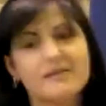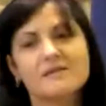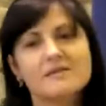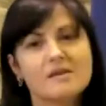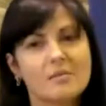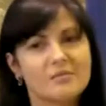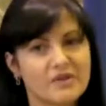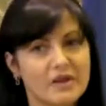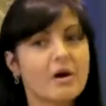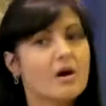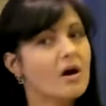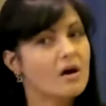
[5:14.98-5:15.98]

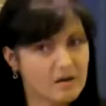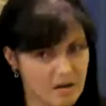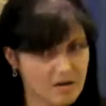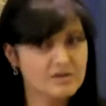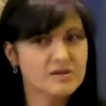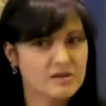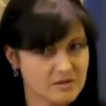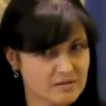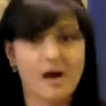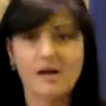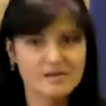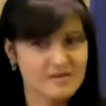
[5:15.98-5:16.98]
something
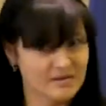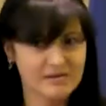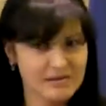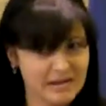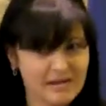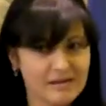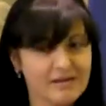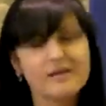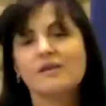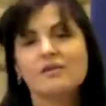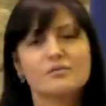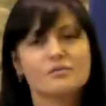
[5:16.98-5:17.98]
constantly
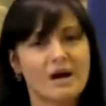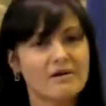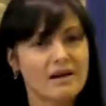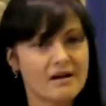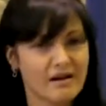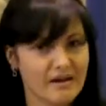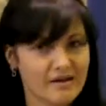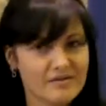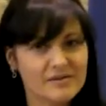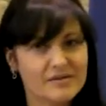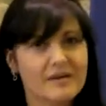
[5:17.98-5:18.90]
throughout our lives,